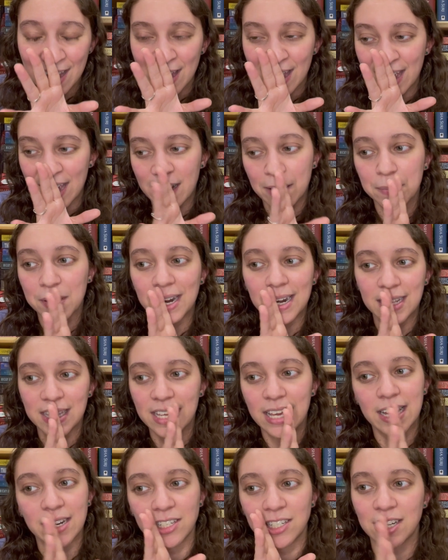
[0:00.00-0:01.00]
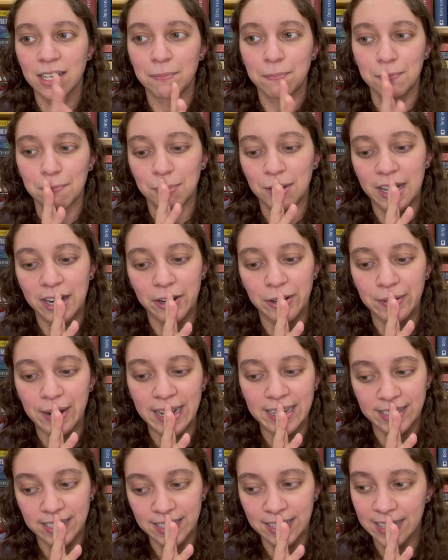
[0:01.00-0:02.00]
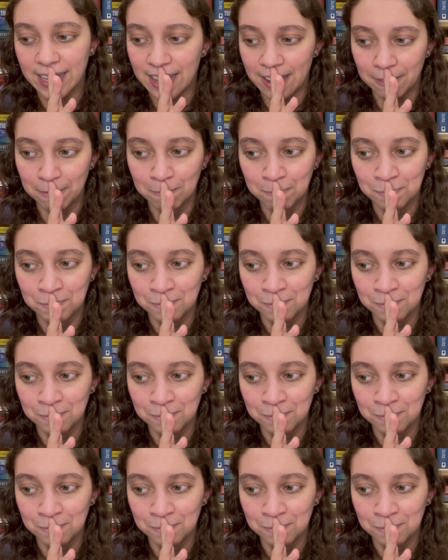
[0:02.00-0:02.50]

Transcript: And I'm getting the itch to play Horizon again,